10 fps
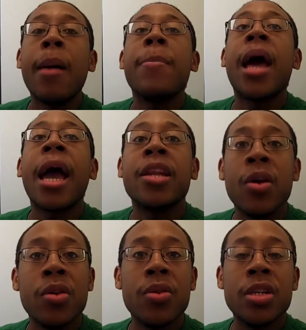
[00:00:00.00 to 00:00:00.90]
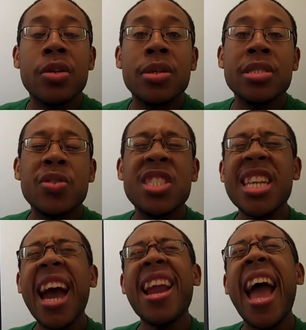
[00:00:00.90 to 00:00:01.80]
But I know you can do it, so
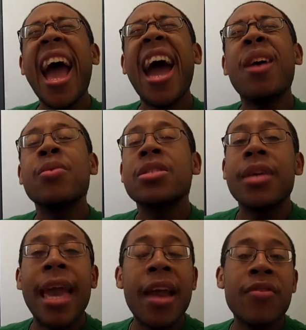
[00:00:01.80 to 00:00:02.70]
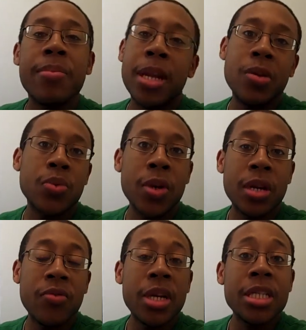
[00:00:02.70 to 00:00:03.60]
shout-out to everybody who's
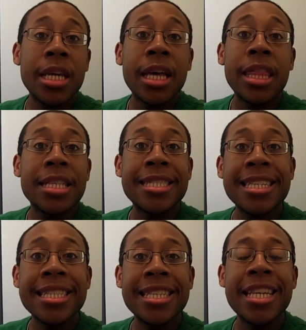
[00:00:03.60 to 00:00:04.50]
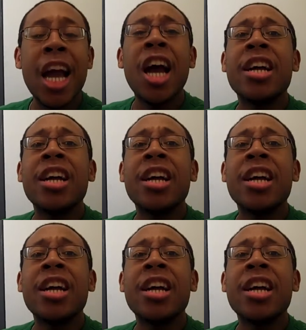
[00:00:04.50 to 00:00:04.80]
working retail this season.